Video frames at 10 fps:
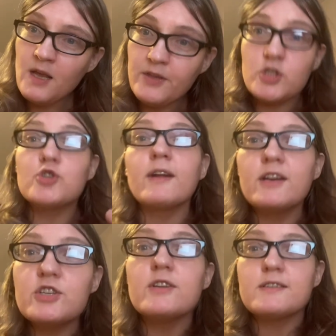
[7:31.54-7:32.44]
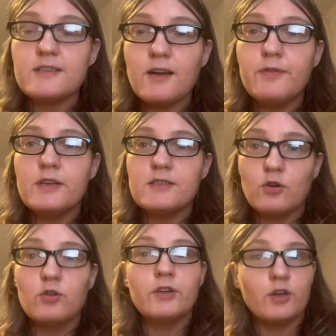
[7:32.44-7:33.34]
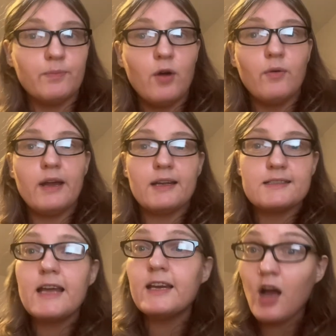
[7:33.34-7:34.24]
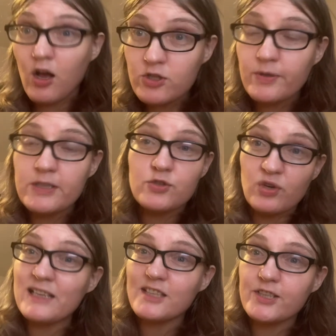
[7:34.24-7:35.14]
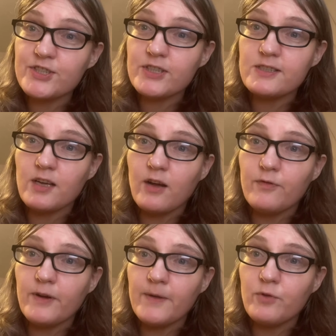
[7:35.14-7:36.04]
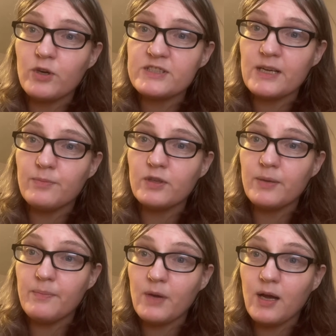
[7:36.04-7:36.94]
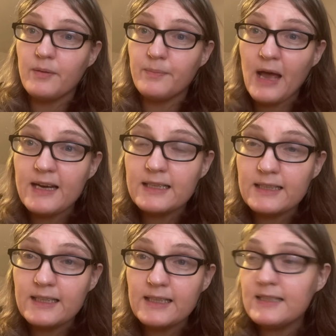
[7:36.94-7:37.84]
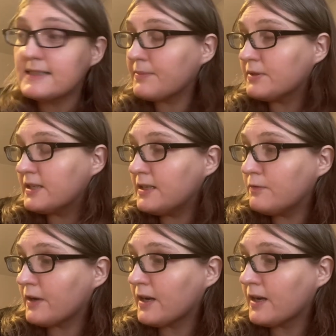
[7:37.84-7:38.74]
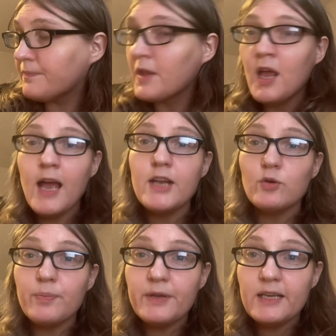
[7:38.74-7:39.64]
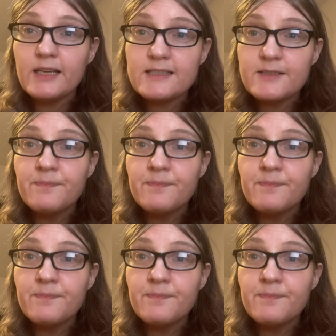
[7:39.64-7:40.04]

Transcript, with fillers: the strangeness of his earlier poetics and also his translations of, um, for example, uh, Empedocles, I believe, um, and Euripides.